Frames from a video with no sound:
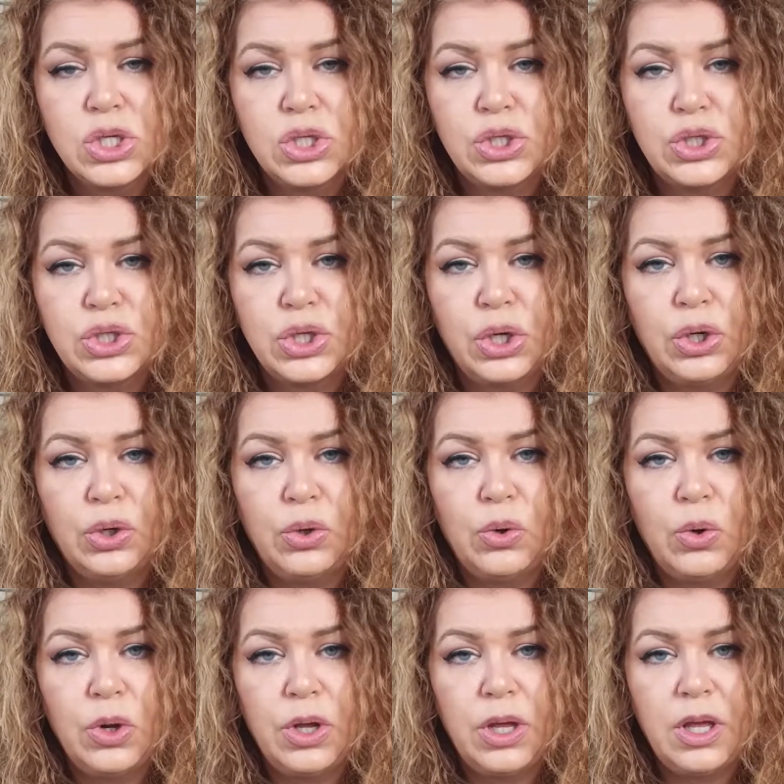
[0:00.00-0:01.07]

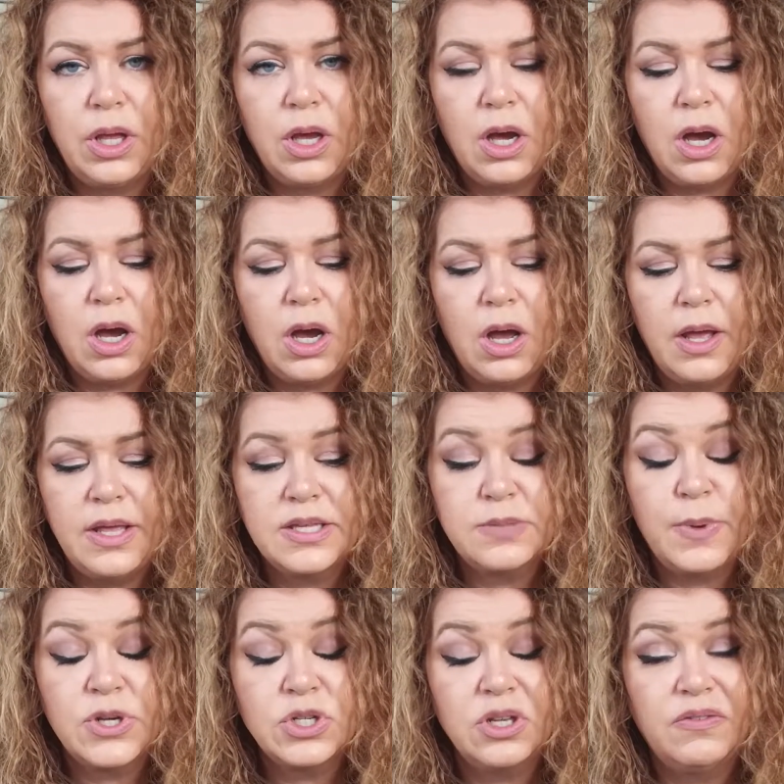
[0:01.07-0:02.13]
So,
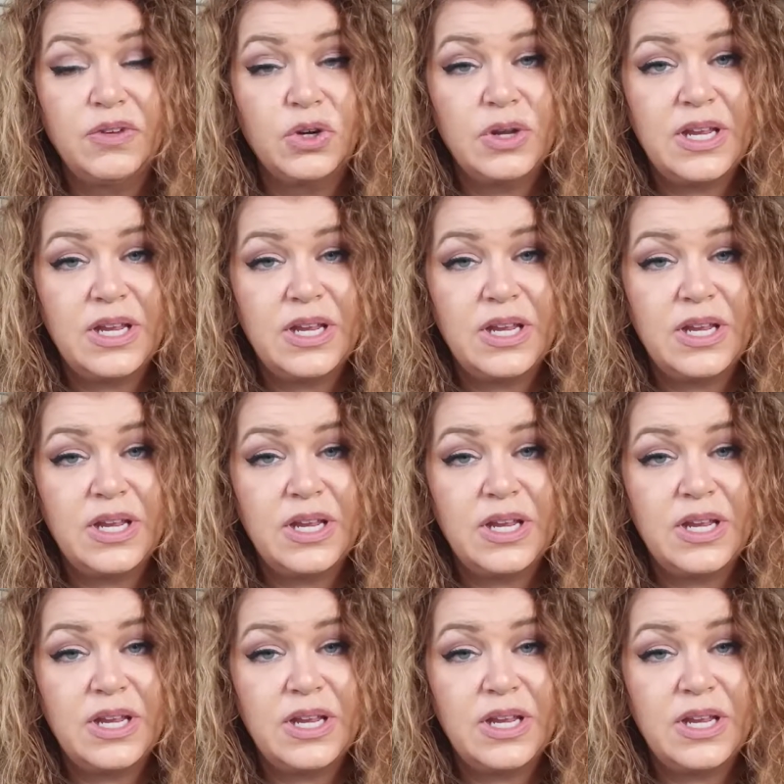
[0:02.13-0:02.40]
especially